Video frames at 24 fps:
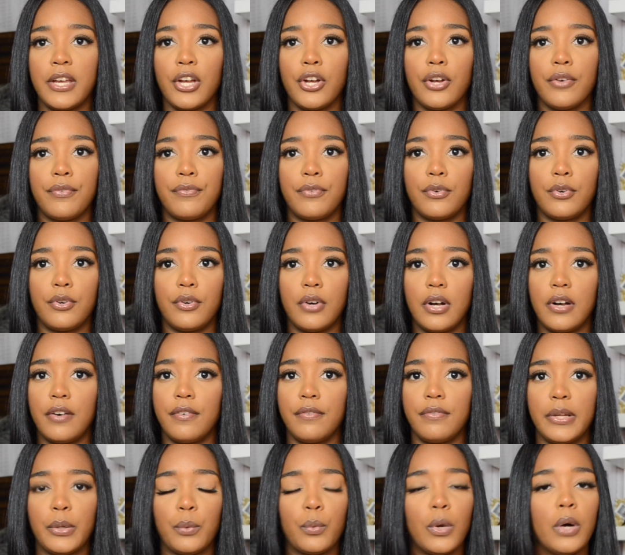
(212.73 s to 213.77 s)
careful
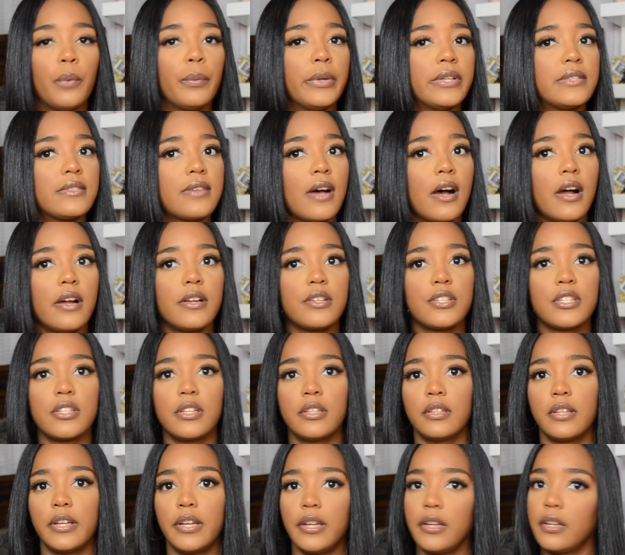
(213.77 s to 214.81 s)
of like what we touch
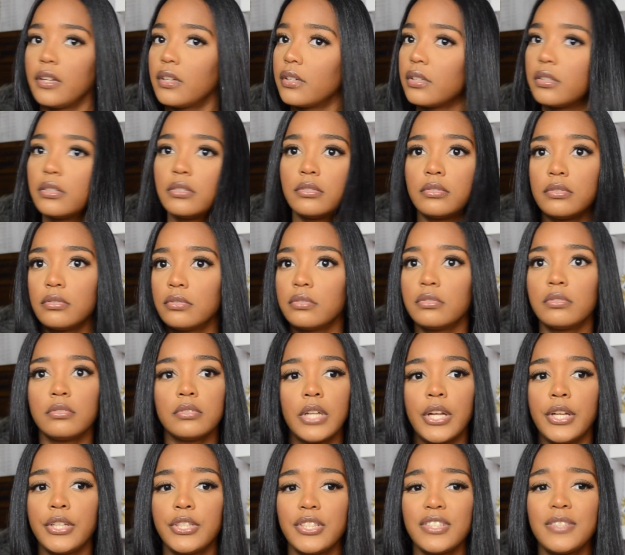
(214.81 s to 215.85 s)
and like
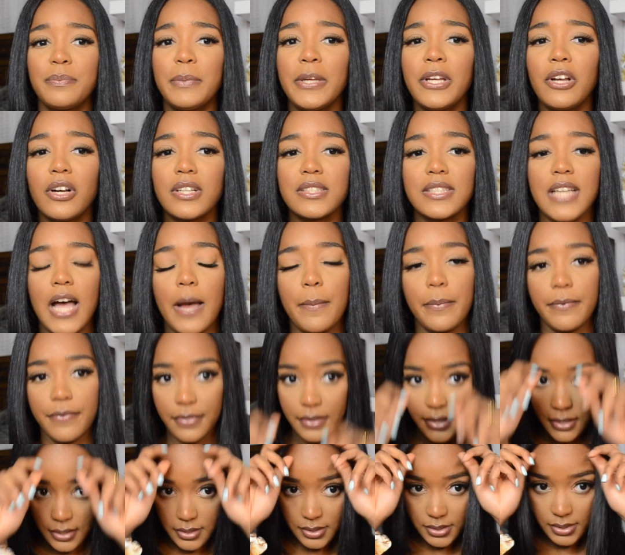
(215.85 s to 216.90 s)
just being on top of
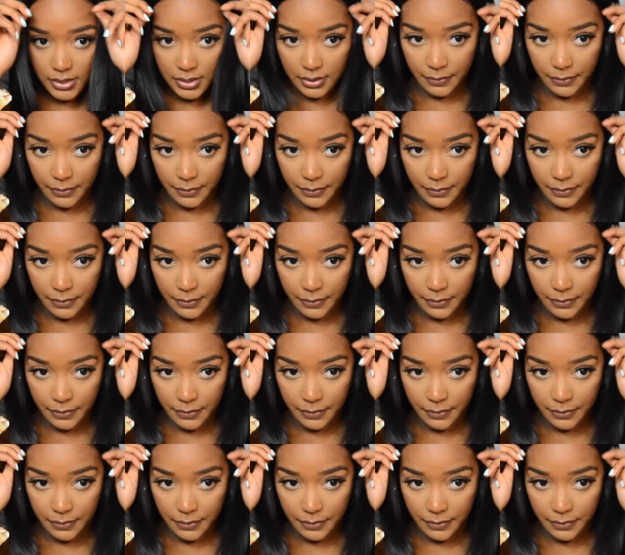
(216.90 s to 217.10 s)
things.